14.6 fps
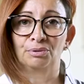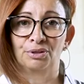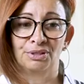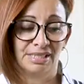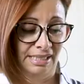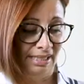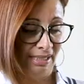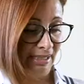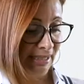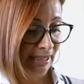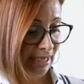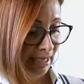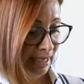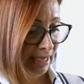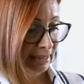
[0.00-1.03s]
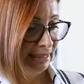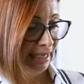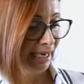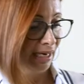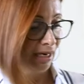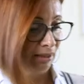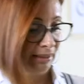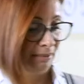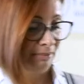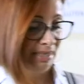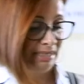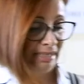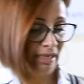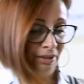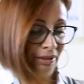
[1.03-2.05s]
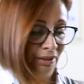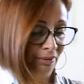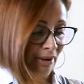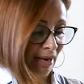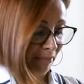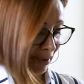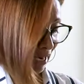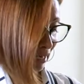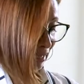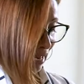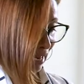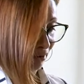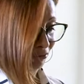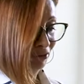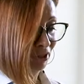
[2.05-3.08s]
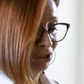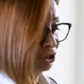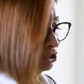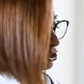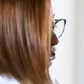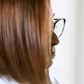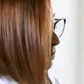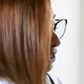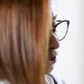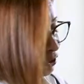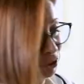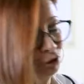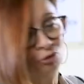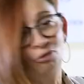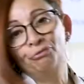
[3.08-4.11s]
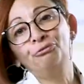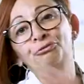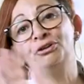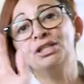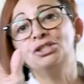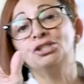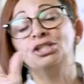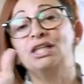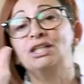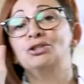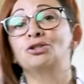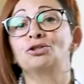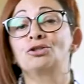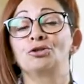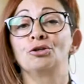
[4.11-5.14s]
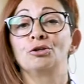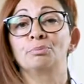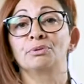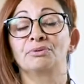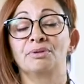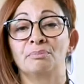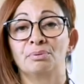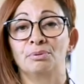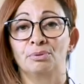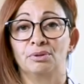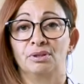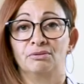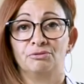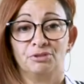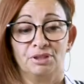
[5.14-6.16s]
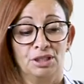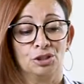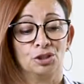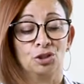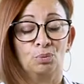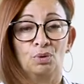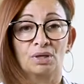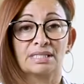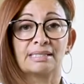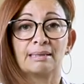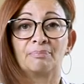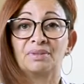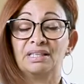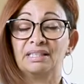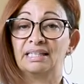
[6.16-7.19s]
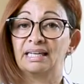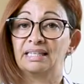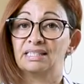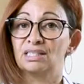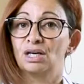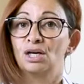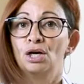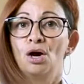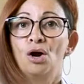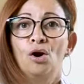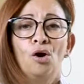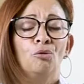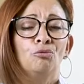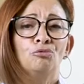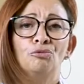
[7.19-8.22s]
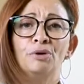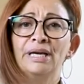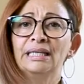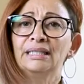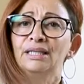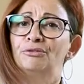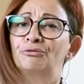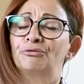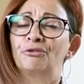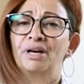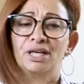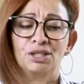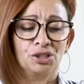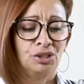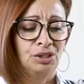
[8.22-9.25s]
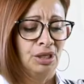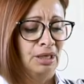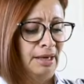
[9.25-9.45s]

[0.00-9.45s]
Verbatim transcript: process. Now let me tell you about our fish, because your fish is super important for this. You want something that is really fresh,